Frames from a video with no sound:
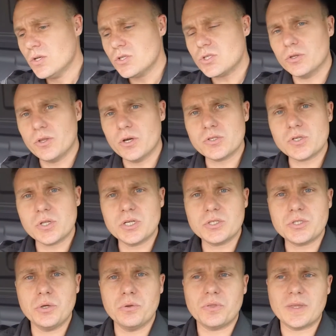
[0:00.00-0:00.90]
So those are the
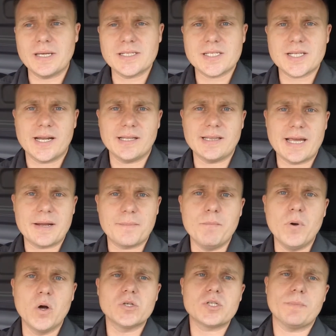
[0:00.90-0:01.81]
two things that I liked
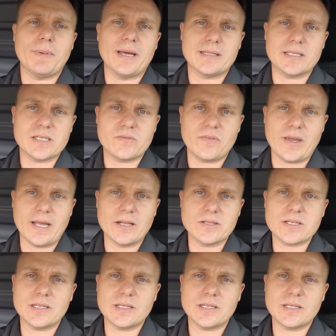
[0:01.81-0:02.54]
most about this van.